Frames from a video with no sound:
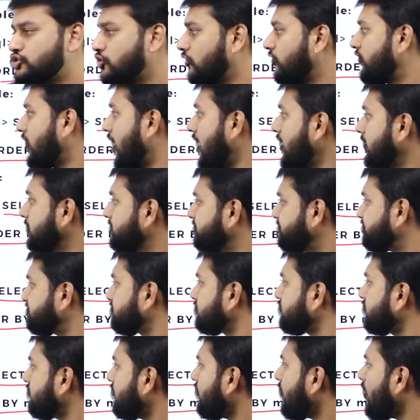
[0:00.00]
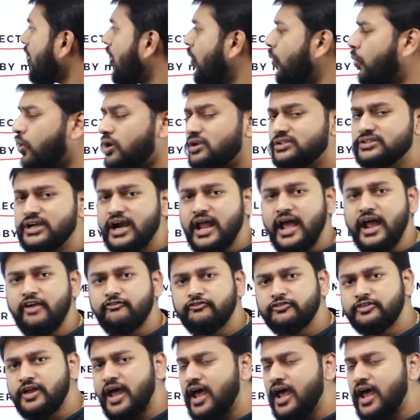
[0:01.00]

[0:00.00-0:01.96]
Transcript: So fine. What is that I have